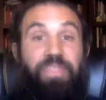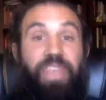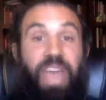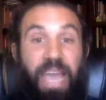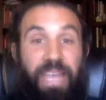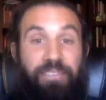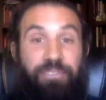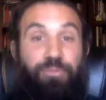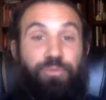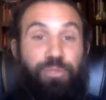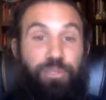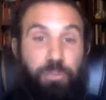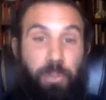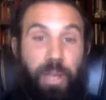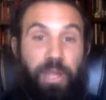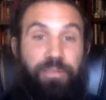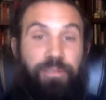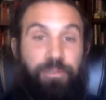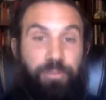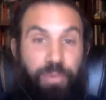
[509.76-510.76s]
That's
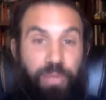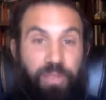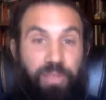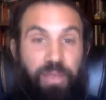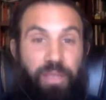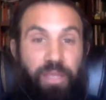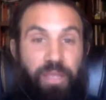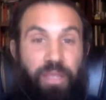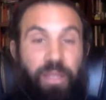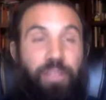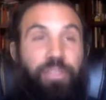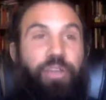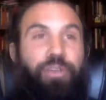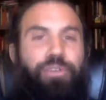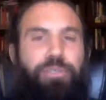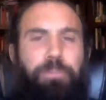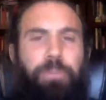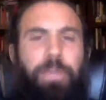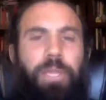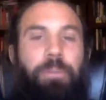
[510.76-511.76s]
responsibility.
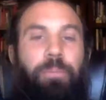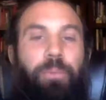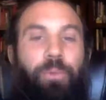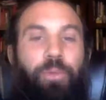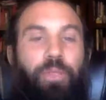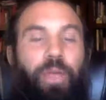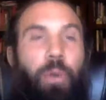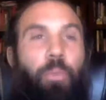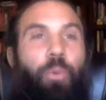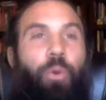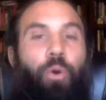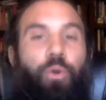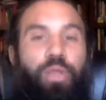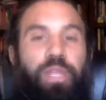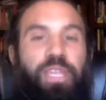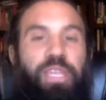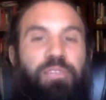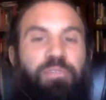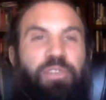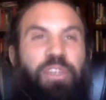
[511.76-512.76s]
There's people that
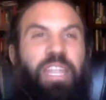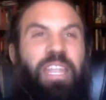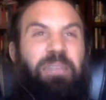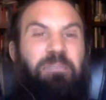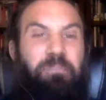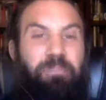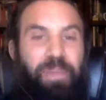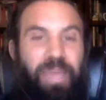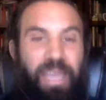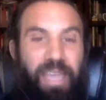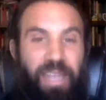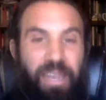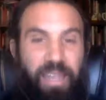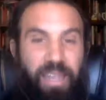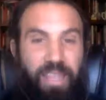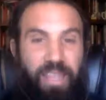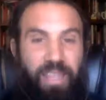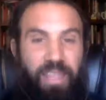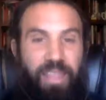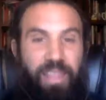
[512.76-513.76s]
won't even admit
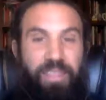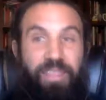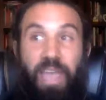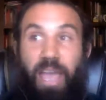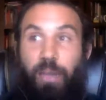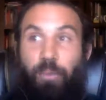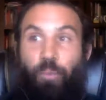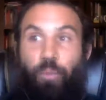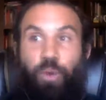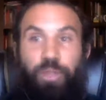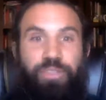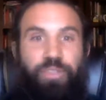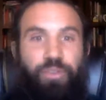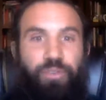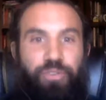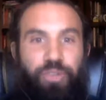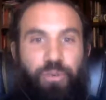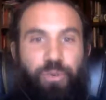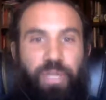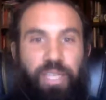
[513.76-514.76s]
that what
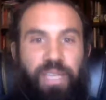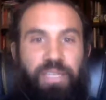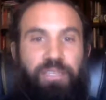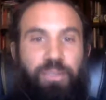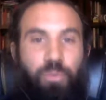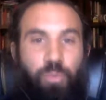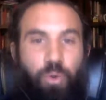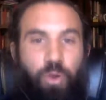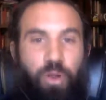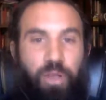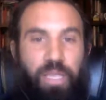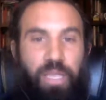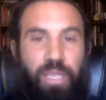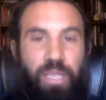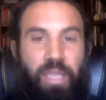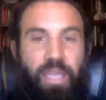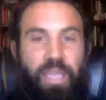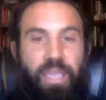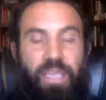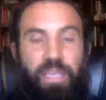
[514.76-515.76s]
they're doing isn't
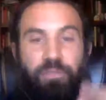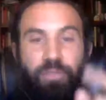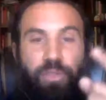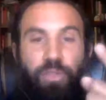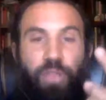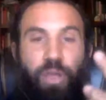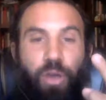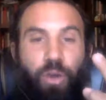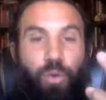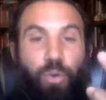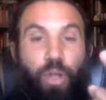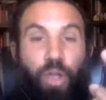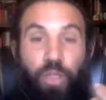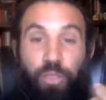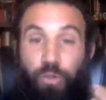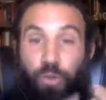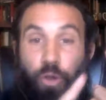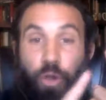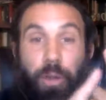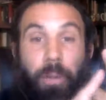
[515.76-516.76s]
working, even though
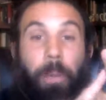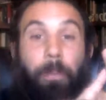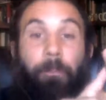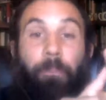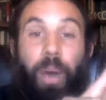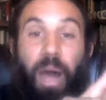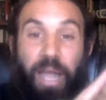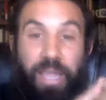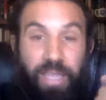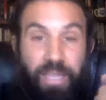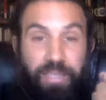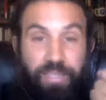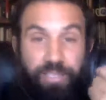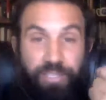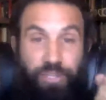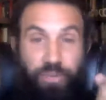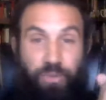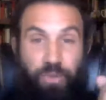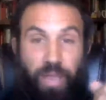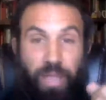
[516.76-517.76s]
they're on my
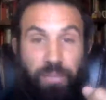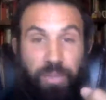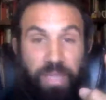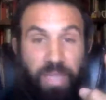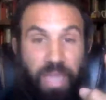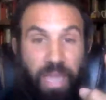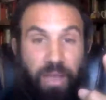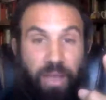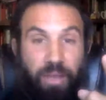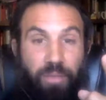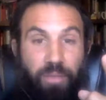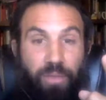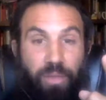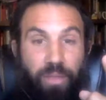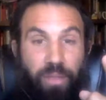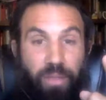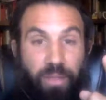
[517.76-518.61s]
Instagram account,